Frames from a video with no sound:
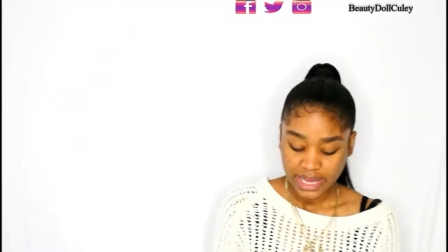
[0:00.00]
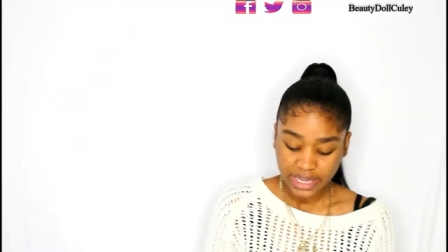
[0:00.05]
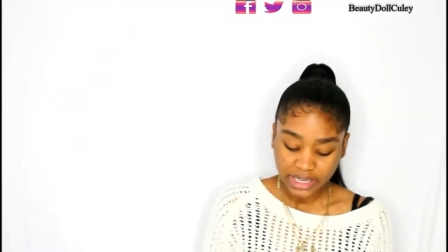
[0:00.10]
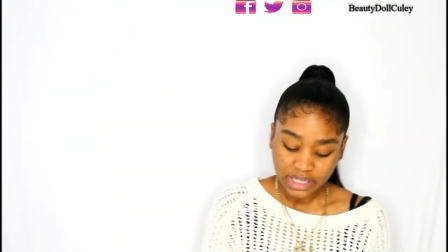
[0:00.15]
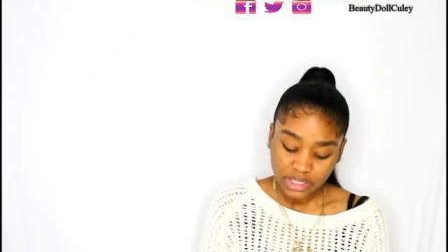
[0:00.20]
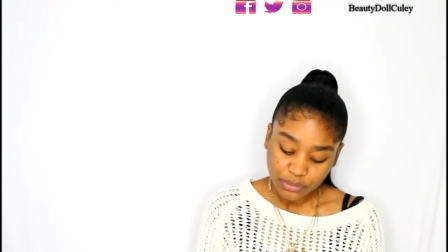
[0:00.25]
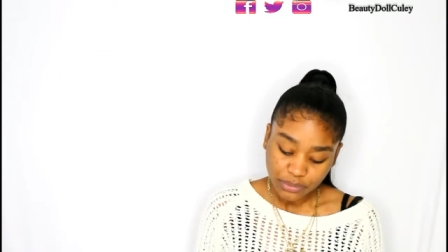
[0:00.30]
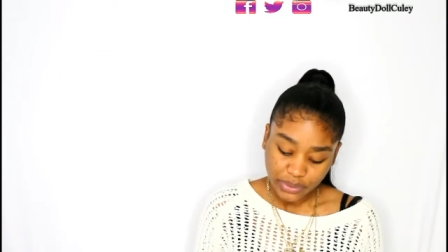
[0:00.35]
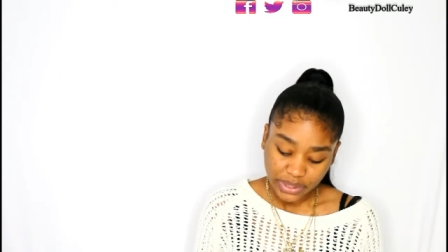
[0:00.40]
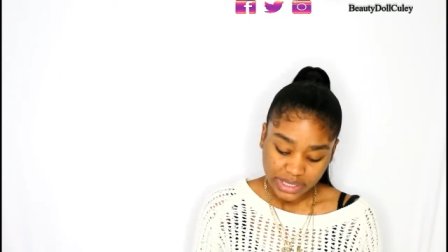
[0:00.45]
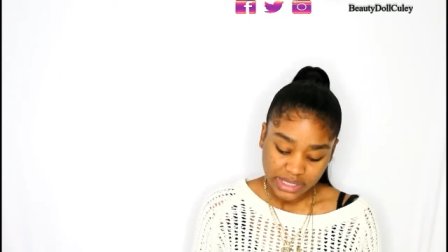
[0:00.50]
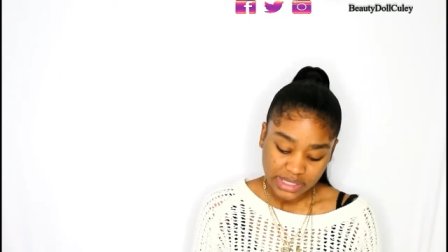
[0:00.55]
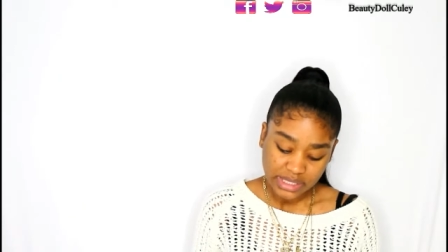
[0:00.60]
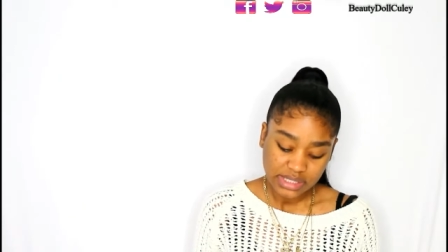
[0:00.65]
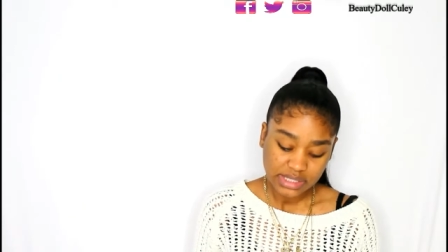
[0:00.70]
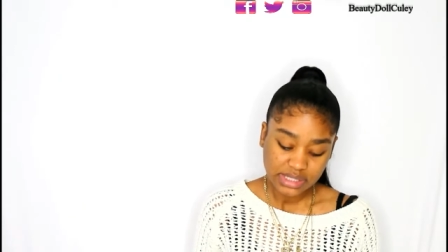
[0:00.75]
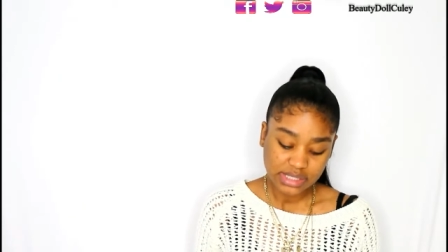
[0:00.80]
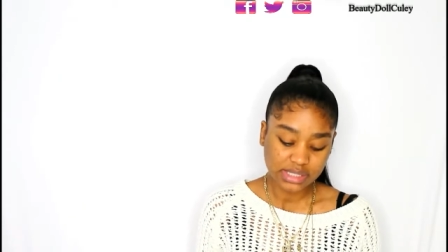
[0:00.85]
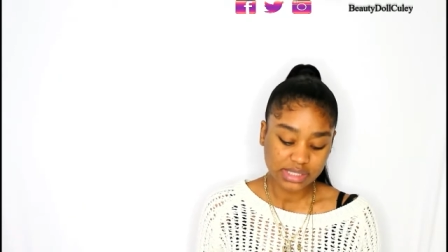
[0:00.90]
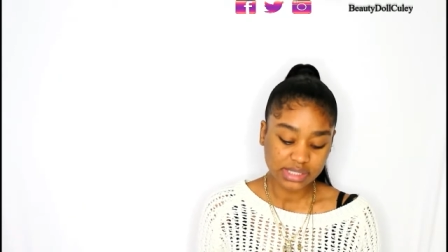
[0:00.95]

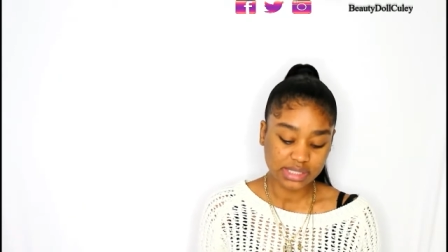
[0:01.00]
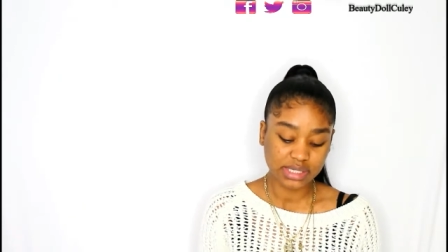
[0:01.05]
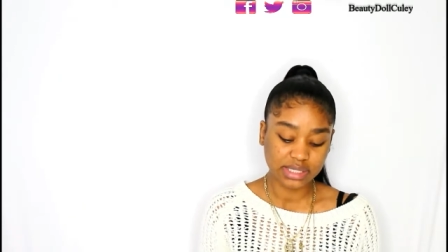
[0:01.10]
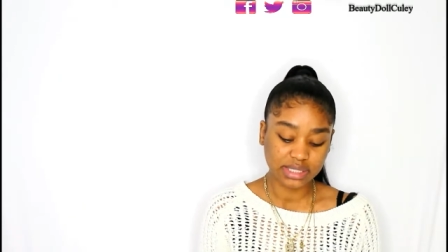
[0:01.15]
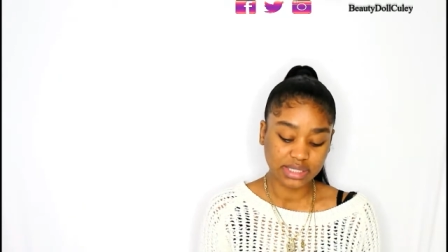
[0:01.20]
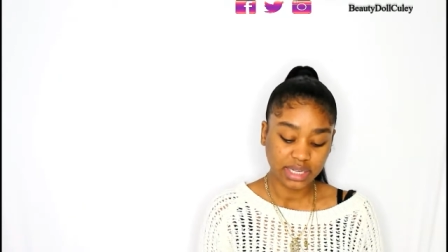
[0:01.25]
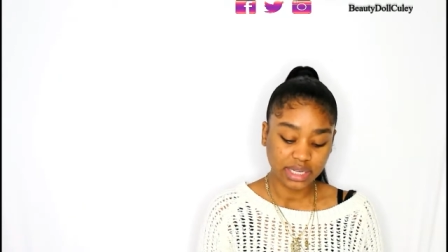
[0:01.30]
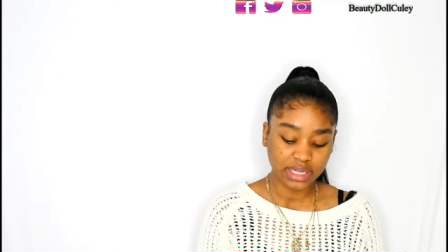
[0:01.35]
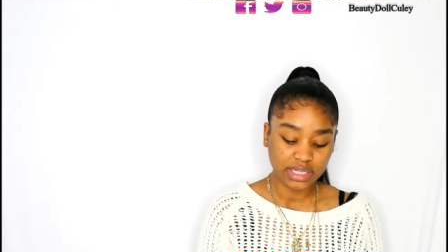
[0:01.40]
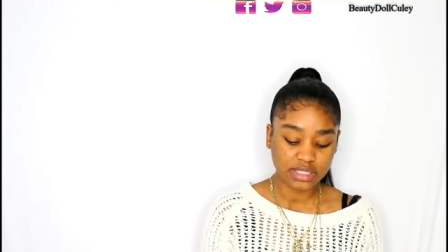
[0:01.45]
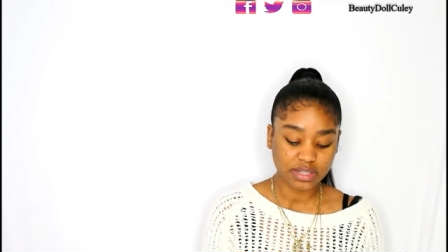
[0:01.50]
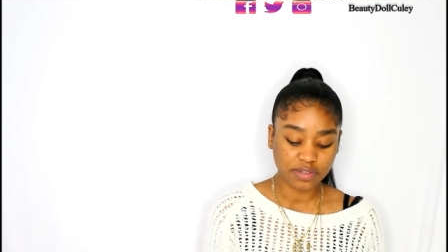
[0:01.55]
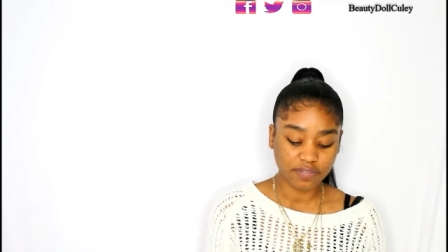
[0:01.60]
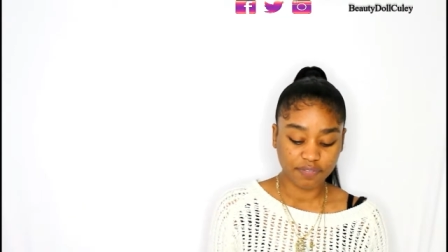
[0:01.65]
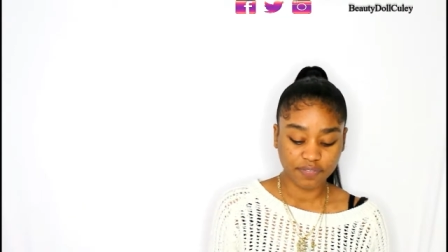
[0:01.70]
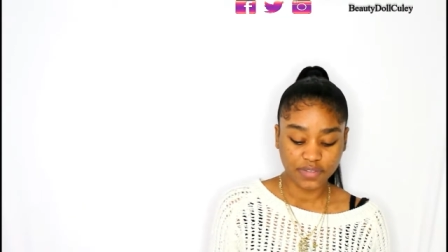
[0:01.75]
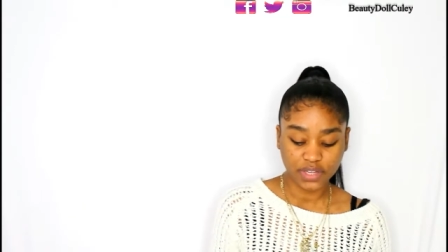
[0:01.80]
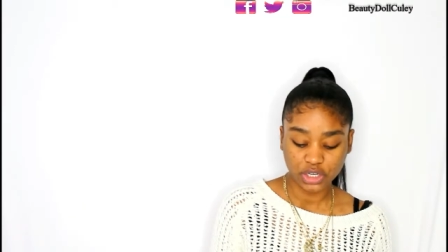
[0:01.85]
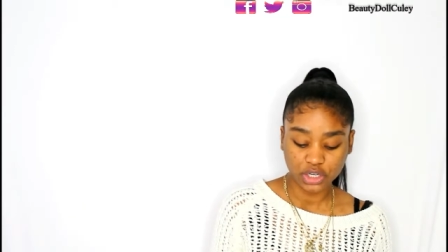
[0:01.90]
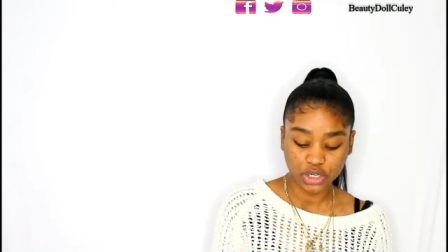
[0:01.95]
Anyways, today's
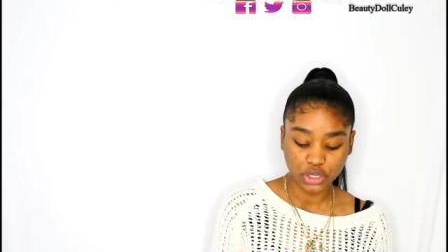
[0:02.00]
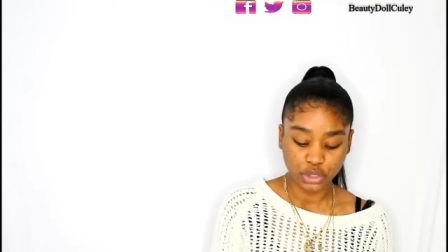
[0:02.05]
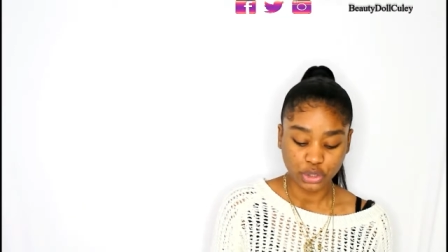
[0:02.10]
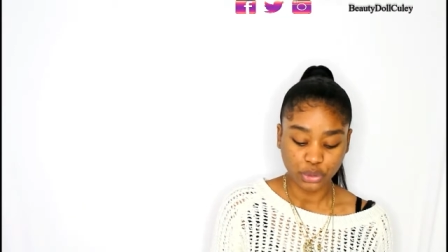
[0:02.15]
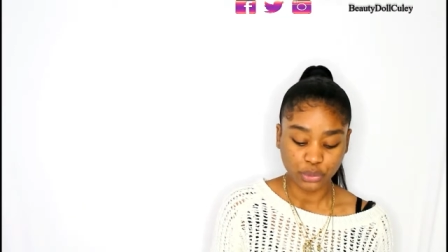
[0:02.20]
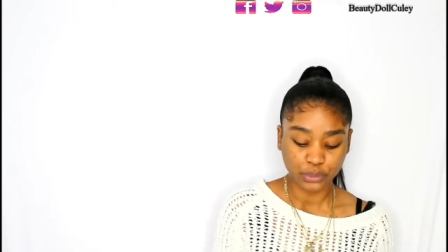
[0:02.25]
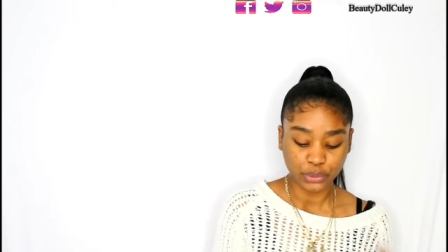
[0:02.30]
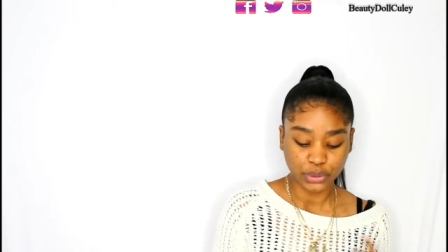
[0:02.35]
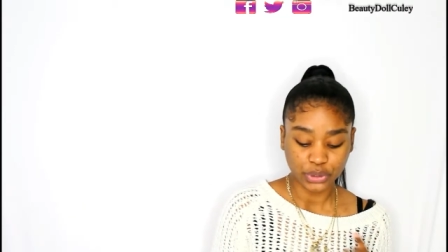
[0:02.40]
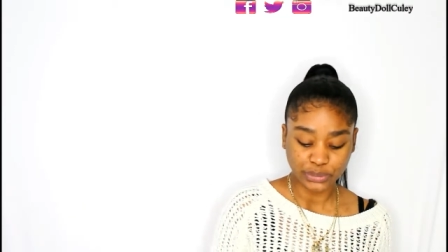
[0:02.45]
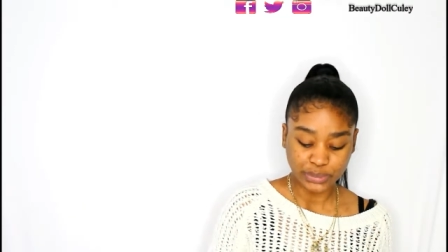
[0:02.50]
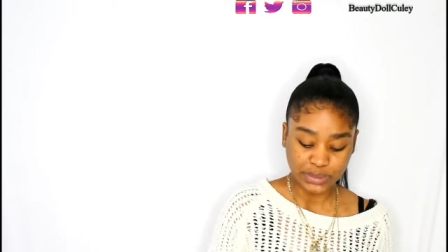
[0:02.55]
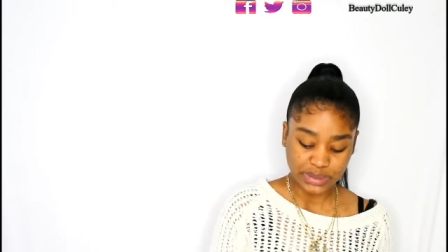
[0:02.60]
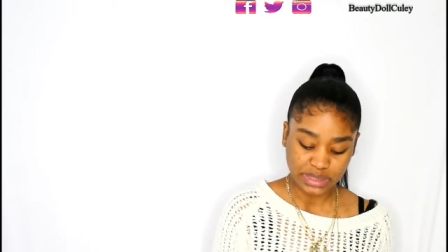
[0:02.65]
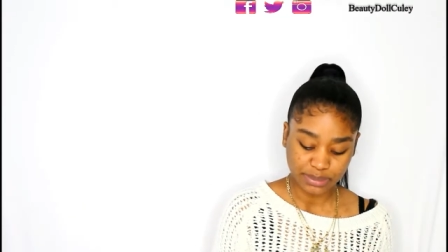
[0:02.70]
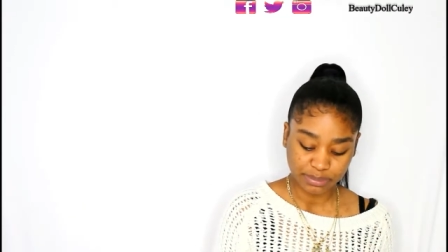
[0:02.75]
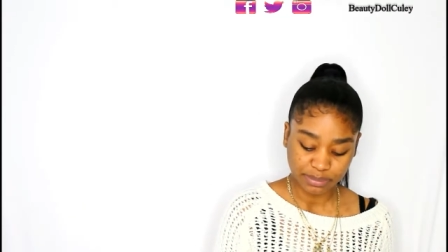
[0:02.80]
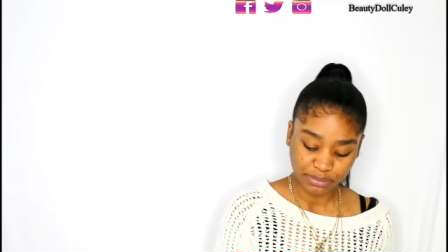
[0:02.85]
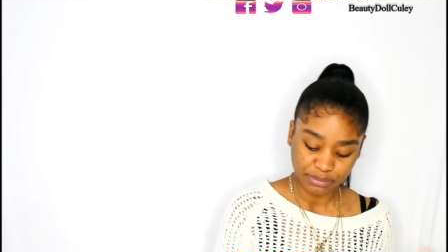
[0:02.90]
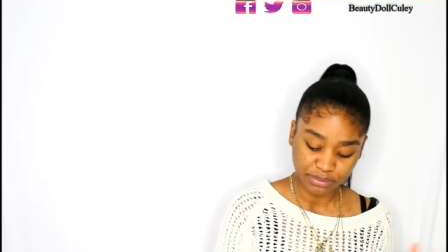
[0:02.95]
video we're going
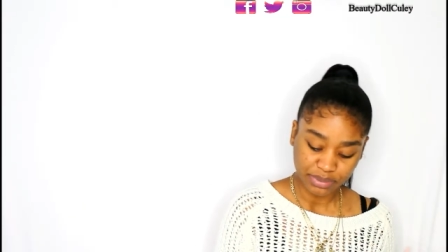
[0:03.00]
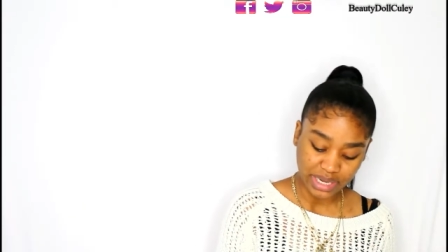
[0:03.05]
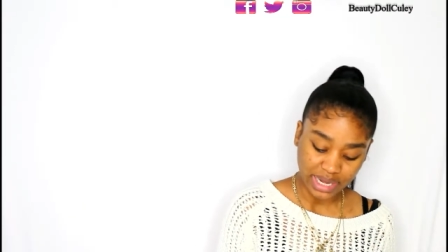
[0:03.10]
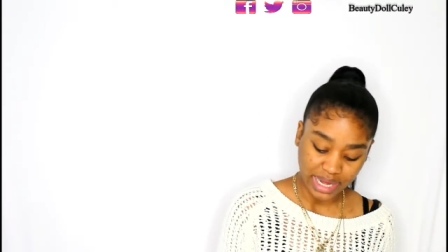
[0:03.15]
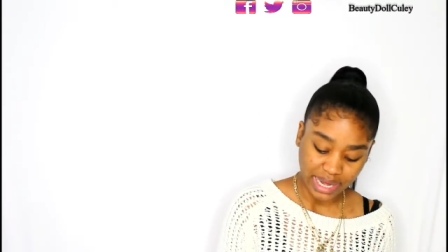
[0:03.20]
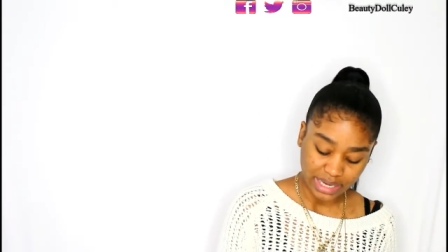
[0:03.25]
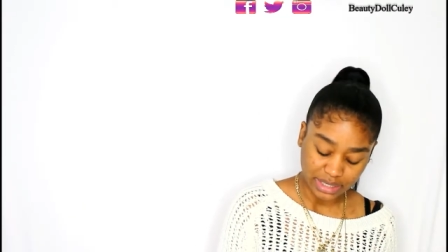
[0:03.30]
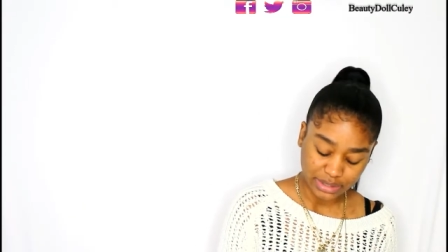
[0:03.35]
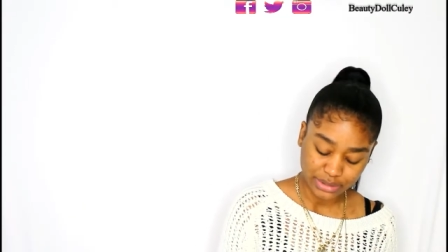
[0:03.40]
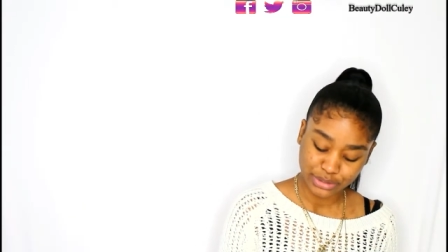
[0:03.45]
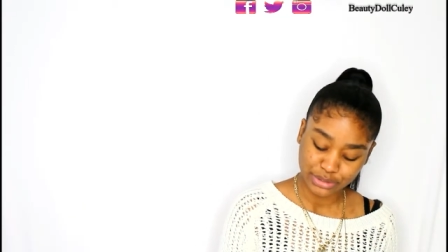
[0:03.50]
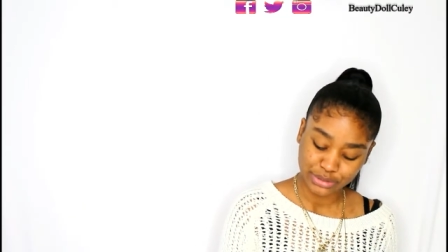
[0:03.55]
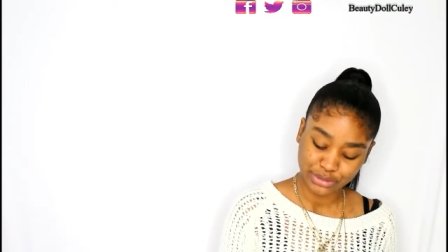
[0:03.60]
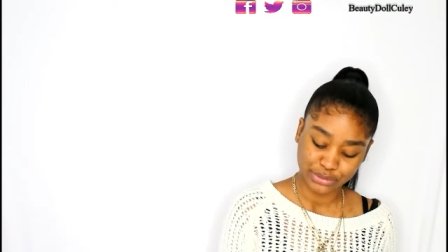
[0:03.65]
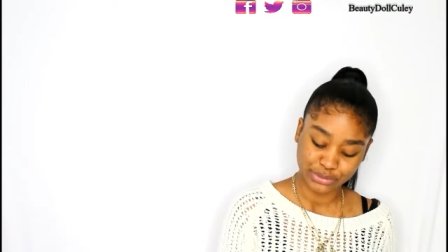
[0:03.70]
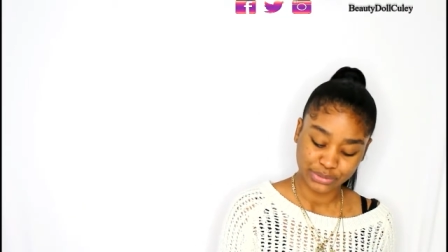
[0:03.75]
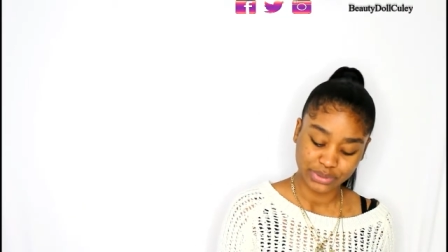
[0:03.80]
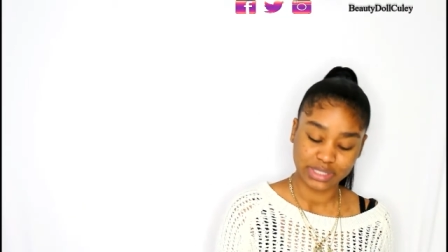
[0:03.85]
to be reacting to